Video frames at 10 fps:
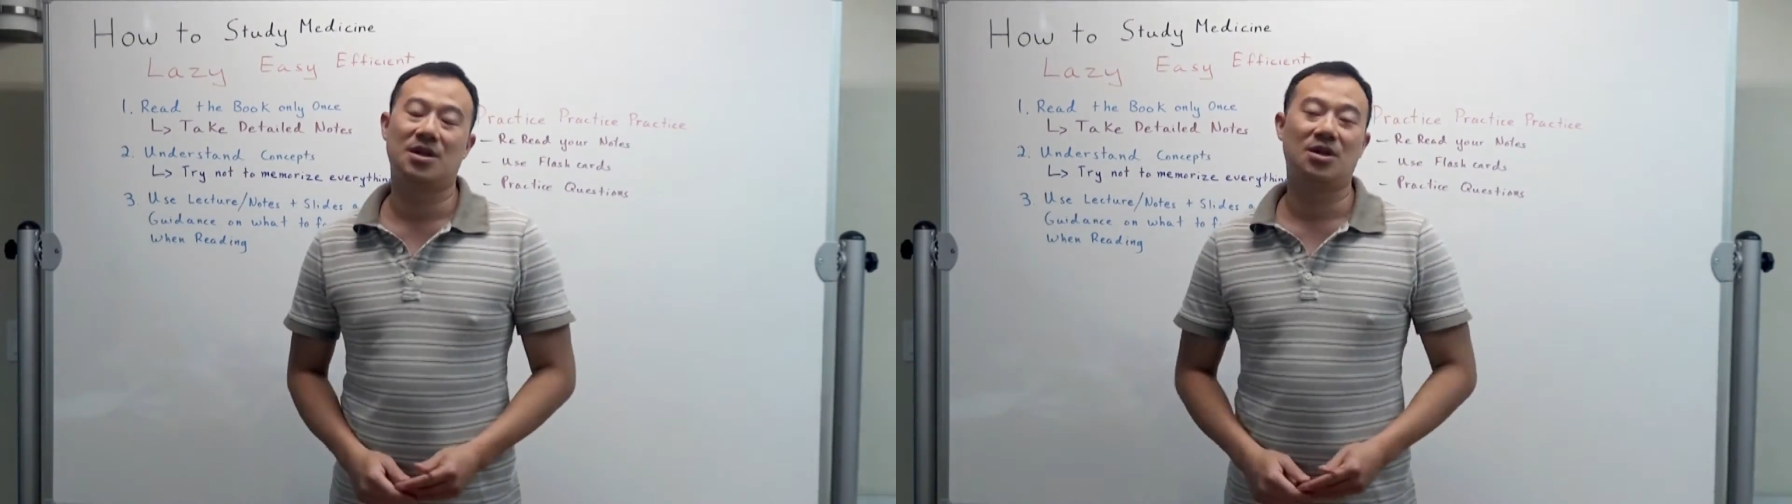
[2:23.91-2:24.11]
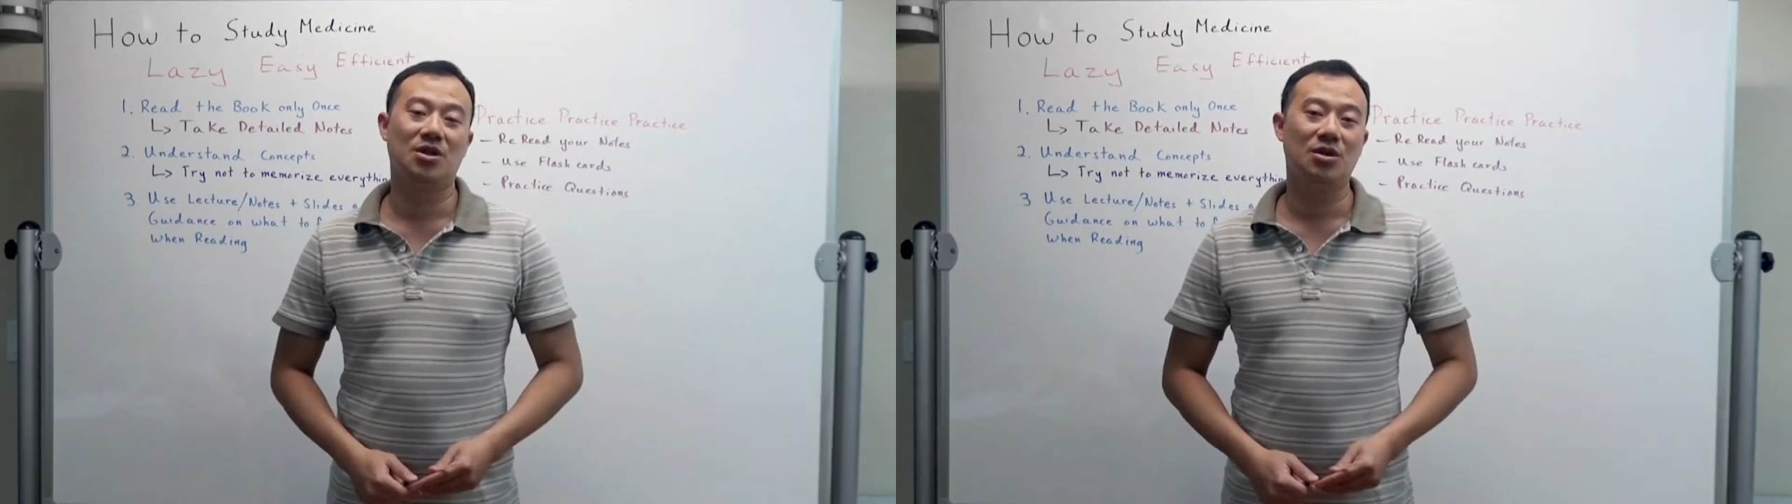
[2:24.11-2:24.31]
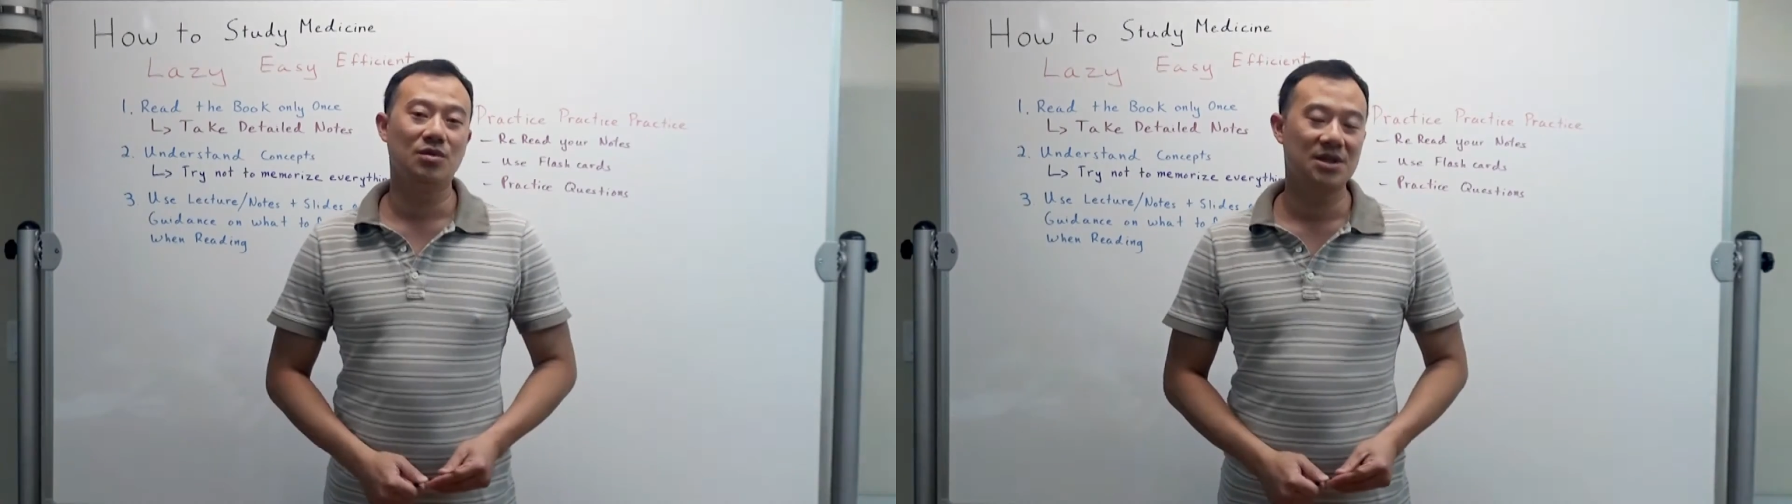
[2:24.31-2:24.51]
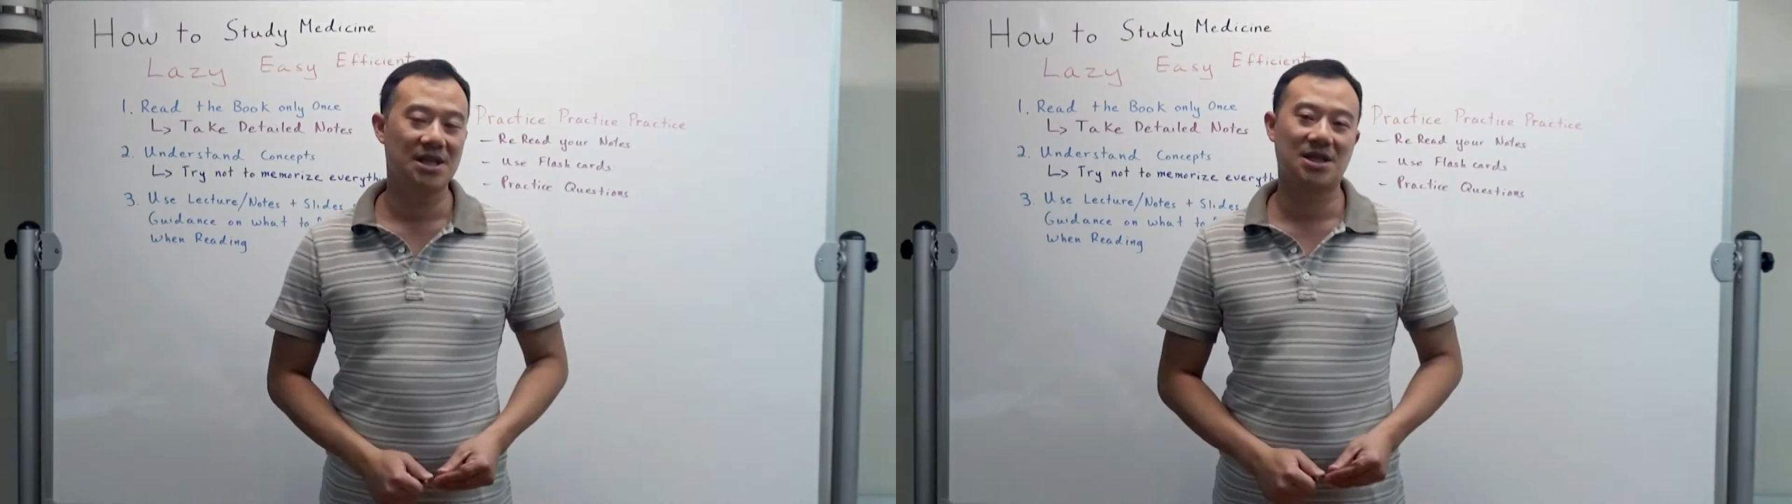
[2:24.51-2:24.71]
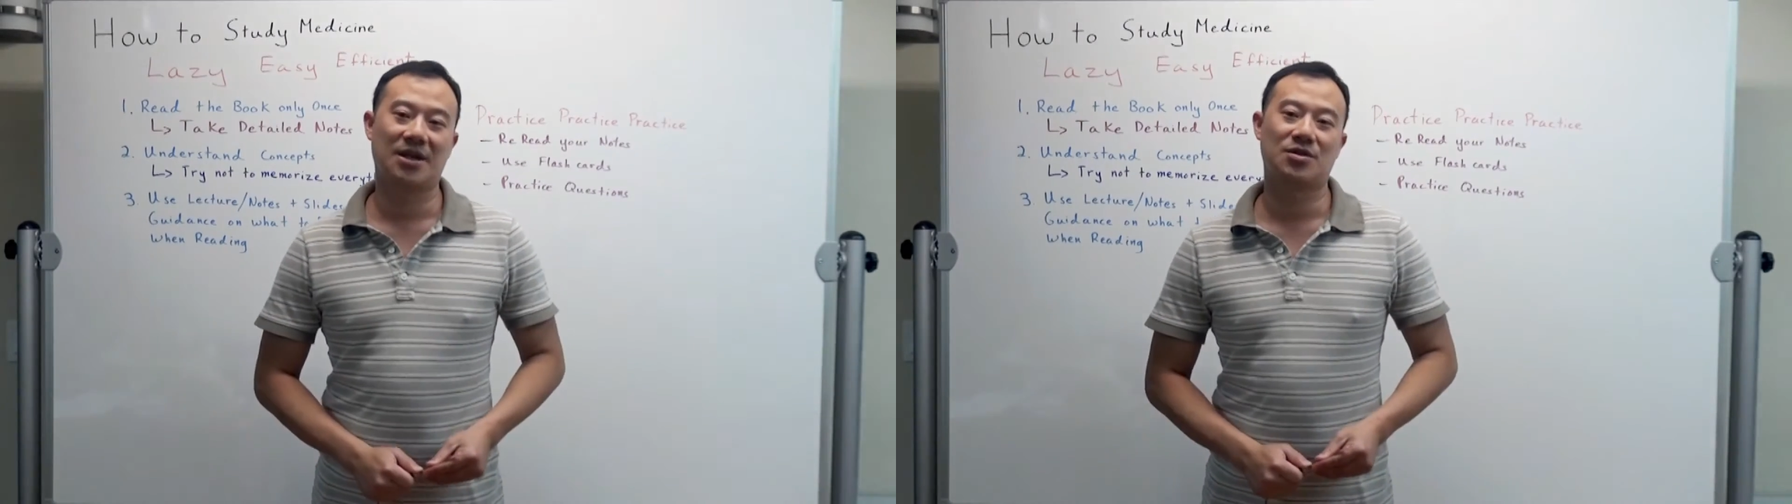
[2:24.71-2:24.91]
you can use
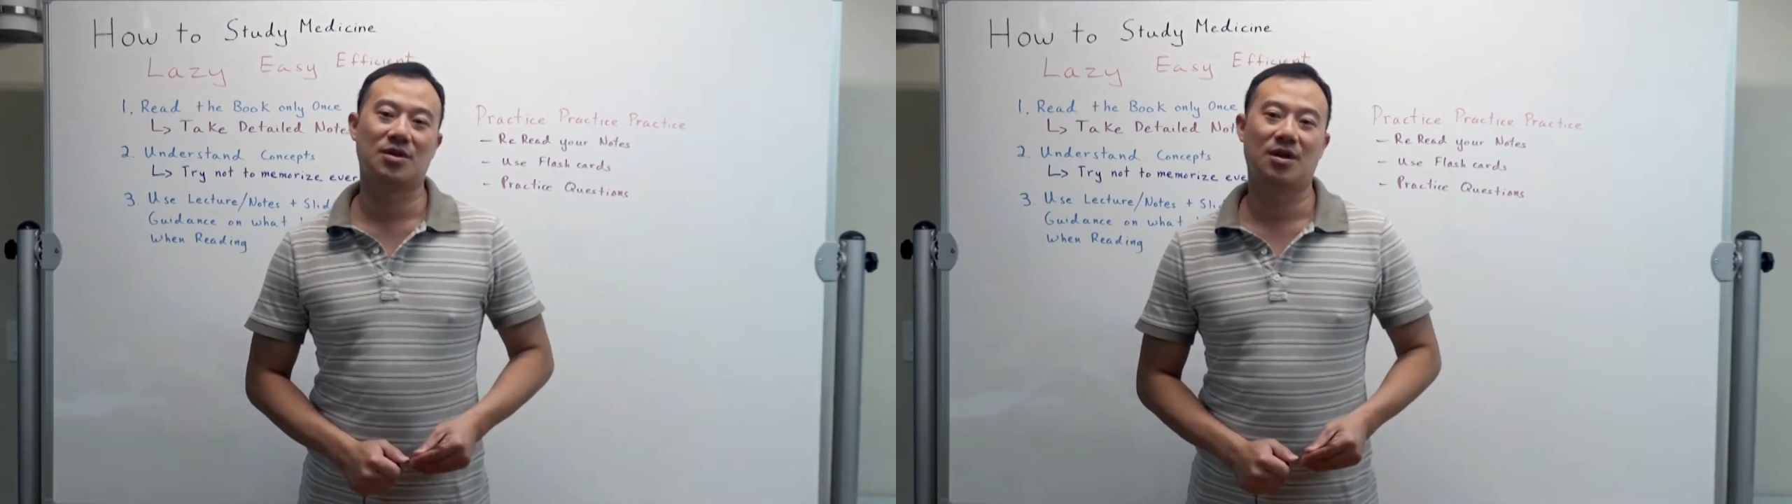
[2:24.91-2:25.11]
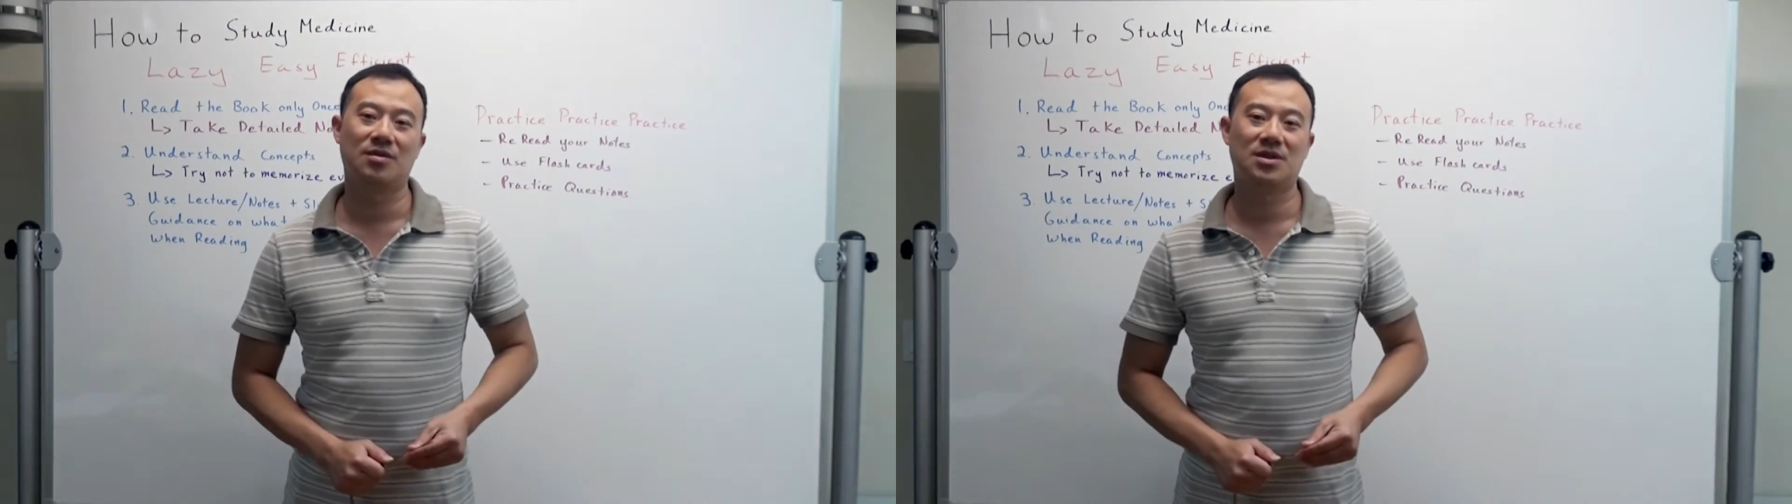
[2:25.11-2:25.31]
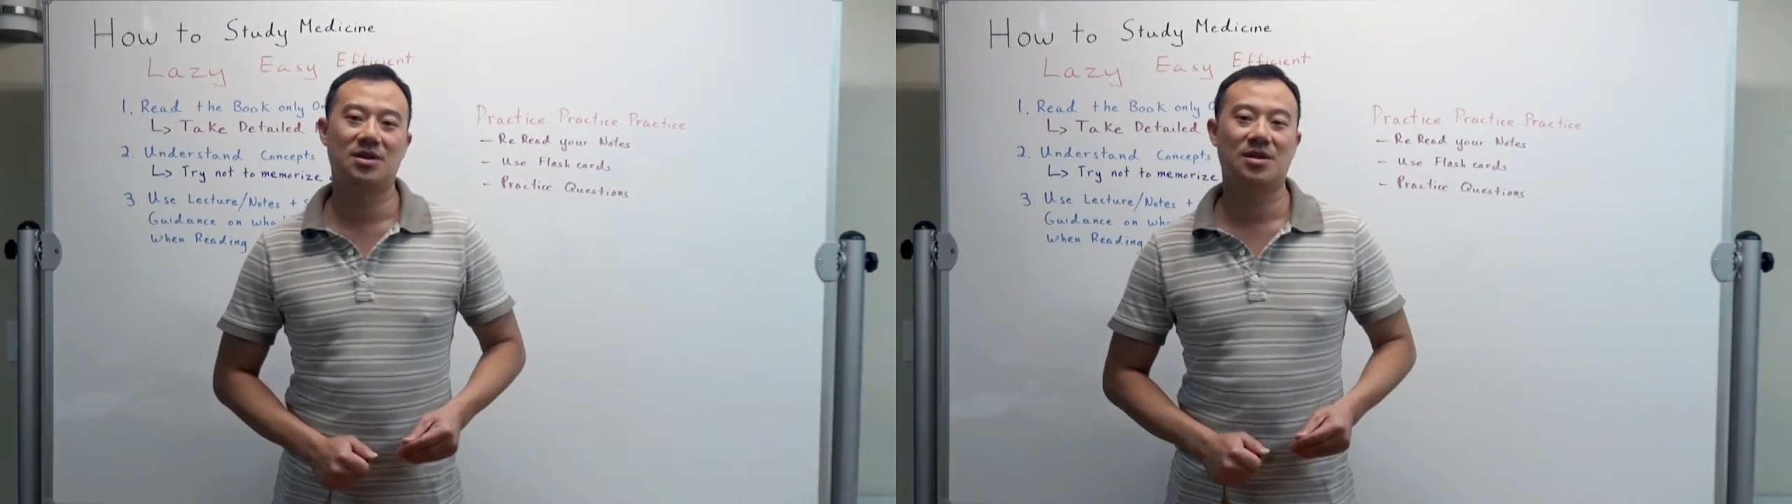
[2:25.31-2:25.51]
these lecture notes,